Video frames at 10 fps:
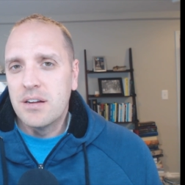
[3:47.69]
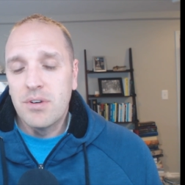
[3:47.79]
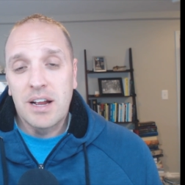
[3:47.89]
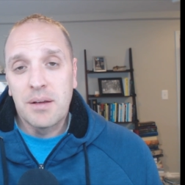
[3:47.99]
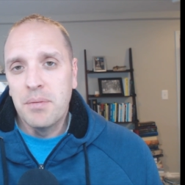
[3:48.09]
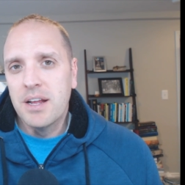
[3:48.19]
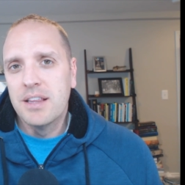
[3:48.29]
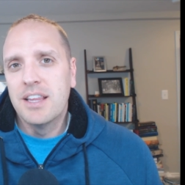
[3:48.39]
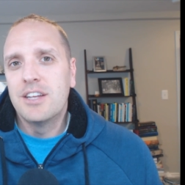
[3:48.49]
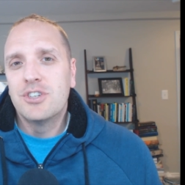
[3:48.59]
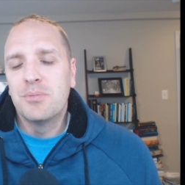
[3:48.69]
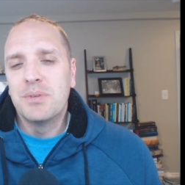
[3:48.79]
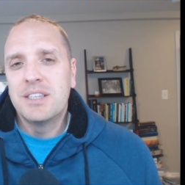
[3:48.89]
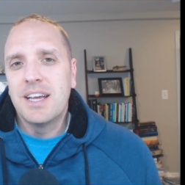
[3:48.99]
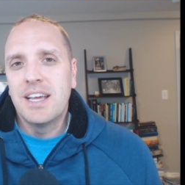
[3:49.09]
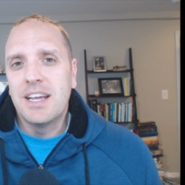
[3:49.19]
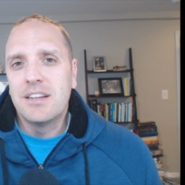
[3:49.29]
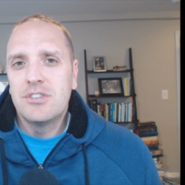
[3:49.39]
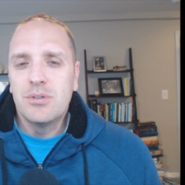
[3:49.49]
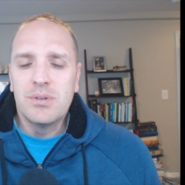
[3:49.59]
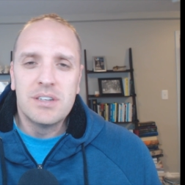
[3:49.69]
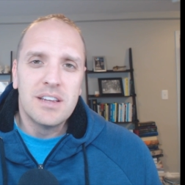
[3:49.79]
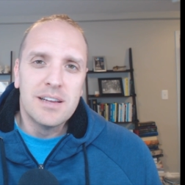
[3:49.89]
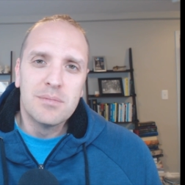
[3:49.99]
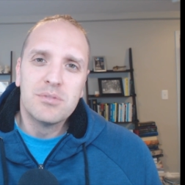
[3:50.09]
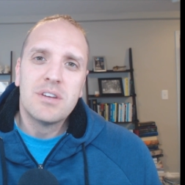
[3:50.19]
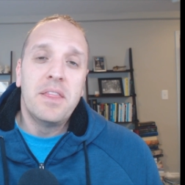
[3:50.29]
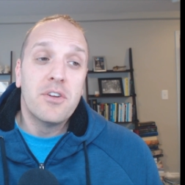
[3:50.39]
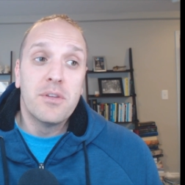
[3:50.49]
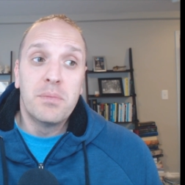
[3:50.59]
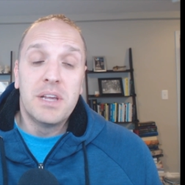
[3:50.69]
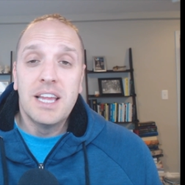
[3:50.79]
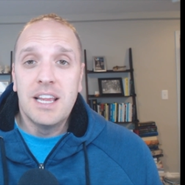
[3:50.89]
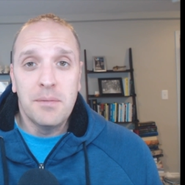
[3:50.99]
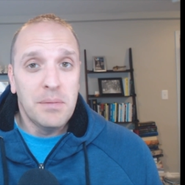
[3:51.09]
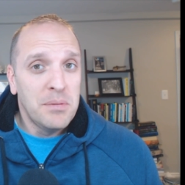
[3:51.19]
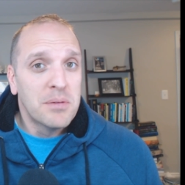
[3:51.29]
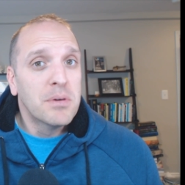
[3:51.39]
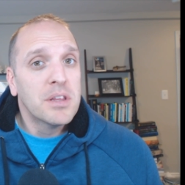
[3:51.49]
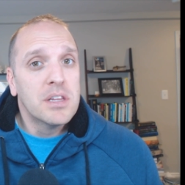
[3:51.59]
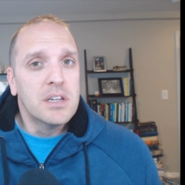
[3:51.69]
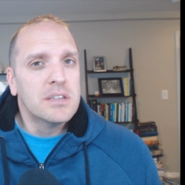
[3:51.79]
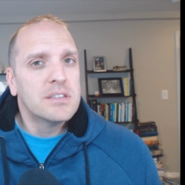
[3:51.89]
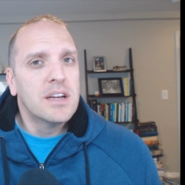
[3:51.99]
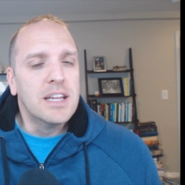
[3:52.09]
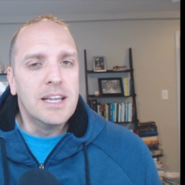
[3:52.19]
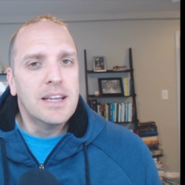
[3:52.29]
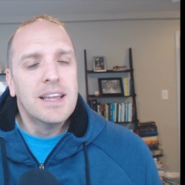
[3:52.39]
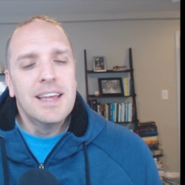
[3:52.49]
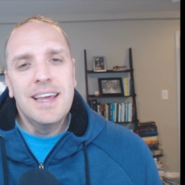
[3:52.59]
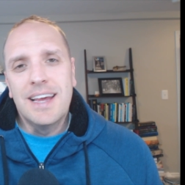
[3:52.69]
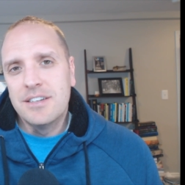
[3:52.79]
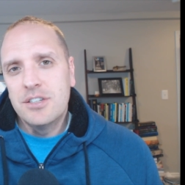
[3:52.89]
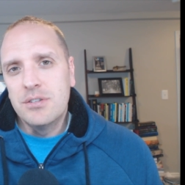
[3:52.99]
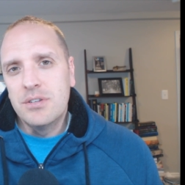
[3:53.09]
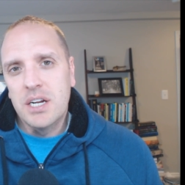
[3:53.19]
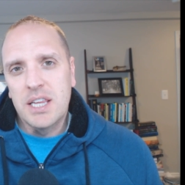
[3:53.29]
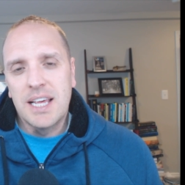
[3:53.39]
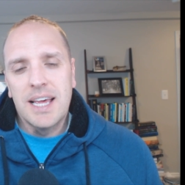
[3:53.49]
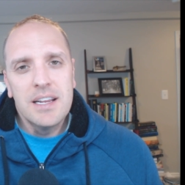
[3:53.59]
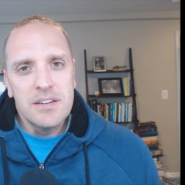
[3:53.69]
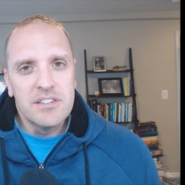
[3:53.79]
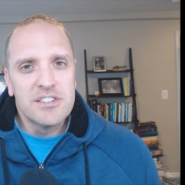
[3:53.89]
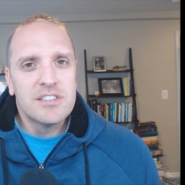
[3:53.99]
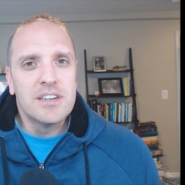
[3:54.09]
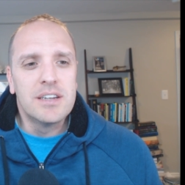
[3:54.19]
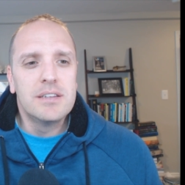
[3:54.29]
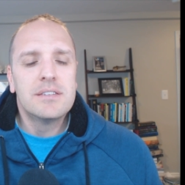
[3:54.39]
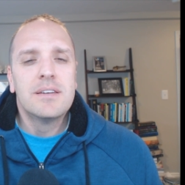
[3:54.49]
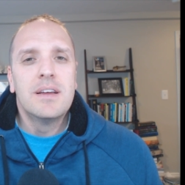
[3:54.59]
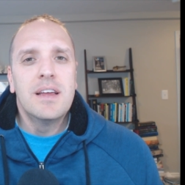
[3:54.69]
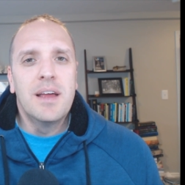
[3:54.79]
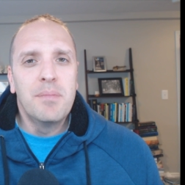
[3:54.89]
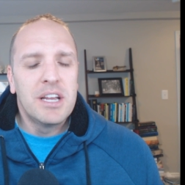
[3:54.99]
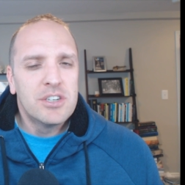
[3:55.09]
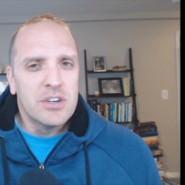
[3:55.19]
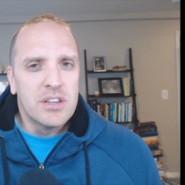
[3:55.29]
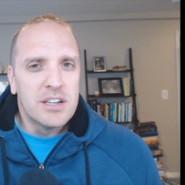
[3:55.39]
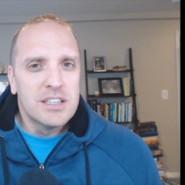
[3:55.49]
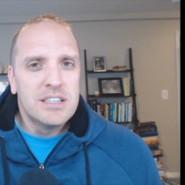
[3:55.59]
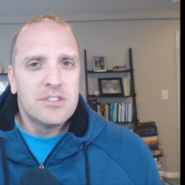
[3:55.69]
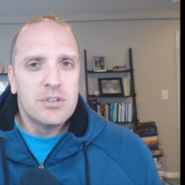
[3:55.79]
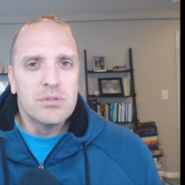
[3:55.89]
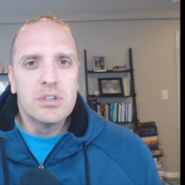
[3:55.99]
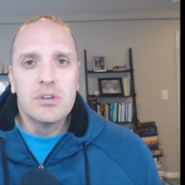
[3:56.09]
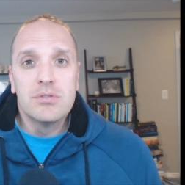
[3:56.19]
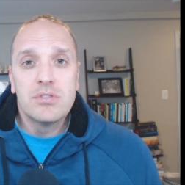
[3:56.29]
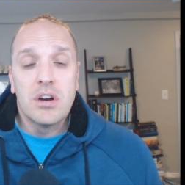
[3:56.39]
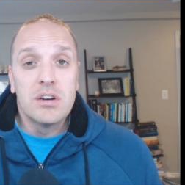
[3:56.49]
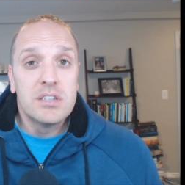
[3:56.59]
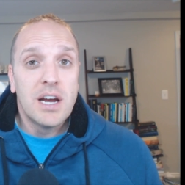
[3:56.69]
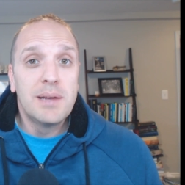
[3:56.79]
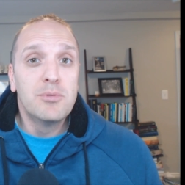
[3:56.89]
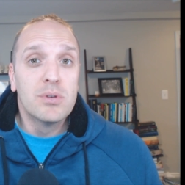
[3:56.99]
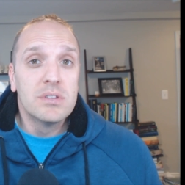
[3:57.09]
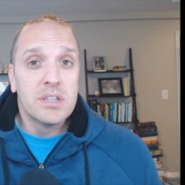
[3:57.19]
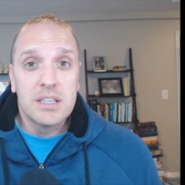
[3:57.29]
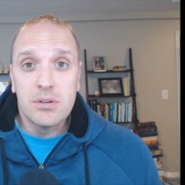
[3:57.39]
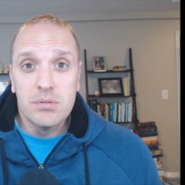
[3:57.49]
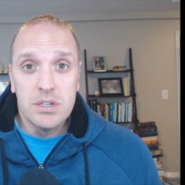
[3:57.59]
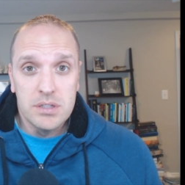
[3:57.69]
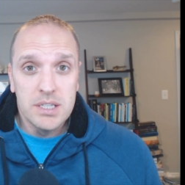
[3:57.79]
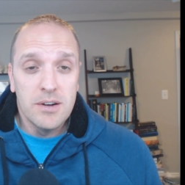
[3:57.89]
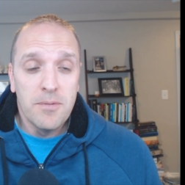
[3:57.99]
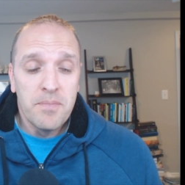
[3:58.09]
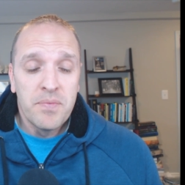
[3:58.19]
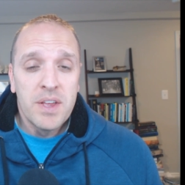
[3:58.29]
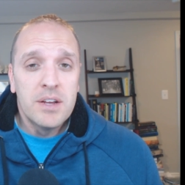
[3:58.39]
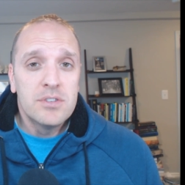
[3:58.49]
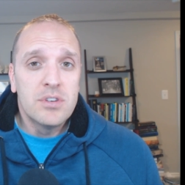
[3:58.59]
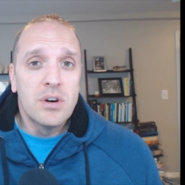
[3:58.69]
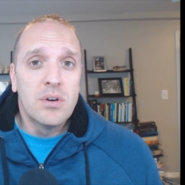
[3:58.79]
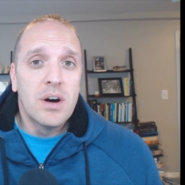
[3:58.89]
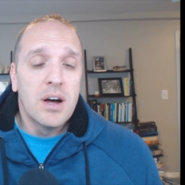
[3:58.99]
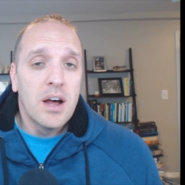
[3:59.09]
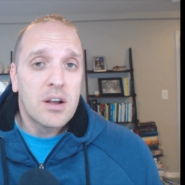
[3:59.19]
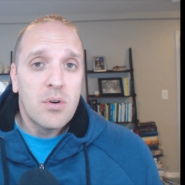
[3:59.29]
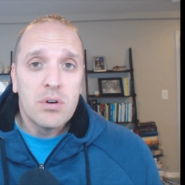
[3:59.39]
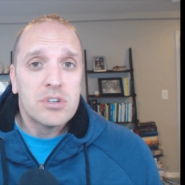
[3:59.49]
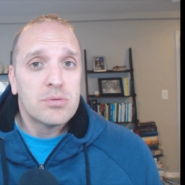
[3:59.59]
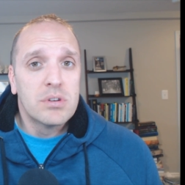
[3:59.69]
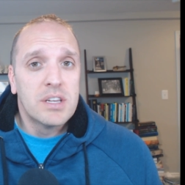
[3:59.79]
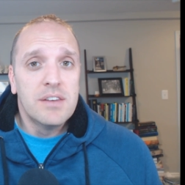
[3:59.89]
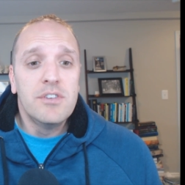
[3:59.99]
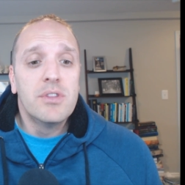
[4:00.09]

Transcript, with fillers: recommend that you should be taking 2 exams near the beginning, maybe a month into study, and 2 near the end of your studies, and make sure that at least 2 of those are timed ones like the real deal. So a course will give